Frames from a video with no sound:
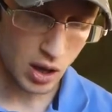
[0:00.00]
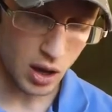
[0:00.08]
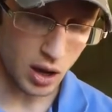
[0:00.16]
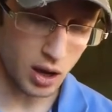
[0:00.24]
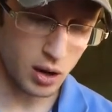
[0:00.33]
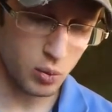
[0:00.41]

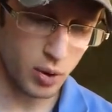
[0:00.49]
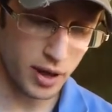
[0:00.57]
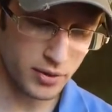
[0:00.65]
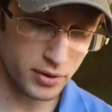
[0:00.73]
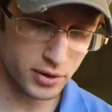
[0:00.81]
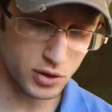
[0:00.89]

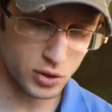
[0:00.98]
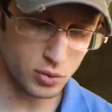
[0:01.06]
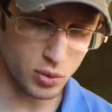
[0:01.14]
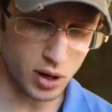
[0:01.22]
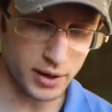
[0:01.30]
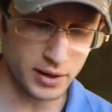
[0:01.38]
Whether you
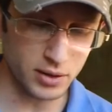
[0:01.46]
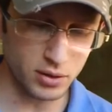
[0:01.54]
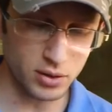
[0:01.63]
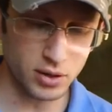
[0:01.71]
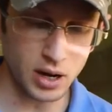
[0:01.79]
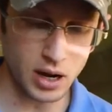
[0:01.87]
want it
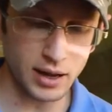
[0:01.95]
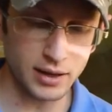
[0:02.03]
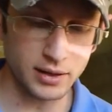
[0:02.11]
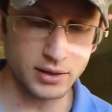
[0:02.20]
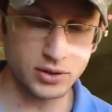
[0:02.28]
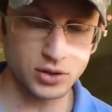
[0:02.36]
or
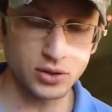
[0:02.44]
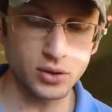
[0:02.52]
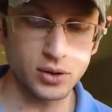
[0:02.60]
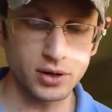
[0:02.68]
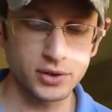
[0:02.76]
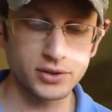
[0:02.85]
not, it's
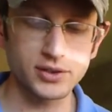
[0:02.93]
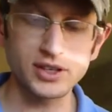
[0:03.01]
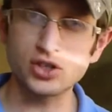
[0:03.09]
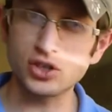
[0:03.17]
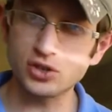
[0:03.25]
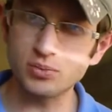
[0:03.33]
yours.
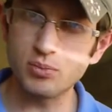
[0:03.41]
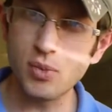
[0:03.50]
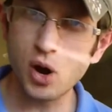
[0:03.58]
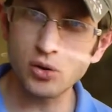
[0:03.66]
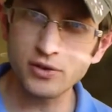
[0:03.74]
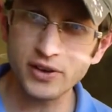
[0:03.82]
That's just
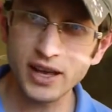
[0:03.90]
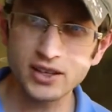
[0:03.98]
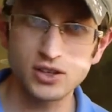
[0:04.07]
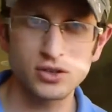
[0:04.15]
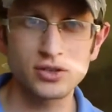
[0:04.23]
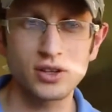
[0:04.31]

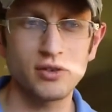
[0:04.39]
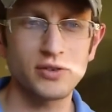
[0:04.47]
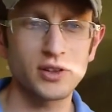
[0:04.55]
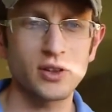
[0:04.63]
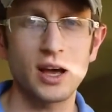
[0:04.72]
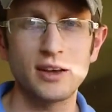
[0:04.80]
motivating yourself
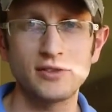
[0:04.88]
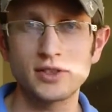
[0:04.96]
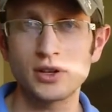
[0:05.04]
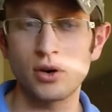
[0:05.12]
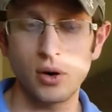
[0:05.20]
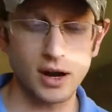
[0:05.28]
in life
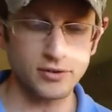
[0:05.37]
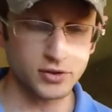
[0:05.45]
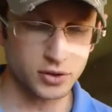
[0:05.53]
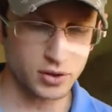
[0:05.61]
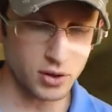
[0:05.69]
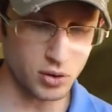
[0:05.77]
to go
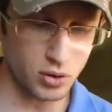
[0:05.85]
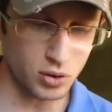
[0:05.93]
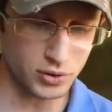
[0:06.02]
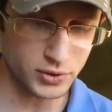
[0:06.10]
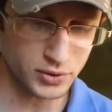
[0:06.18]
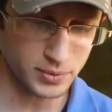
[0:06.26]
after your
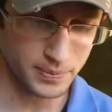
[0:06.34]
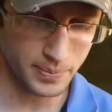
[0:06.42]
goals.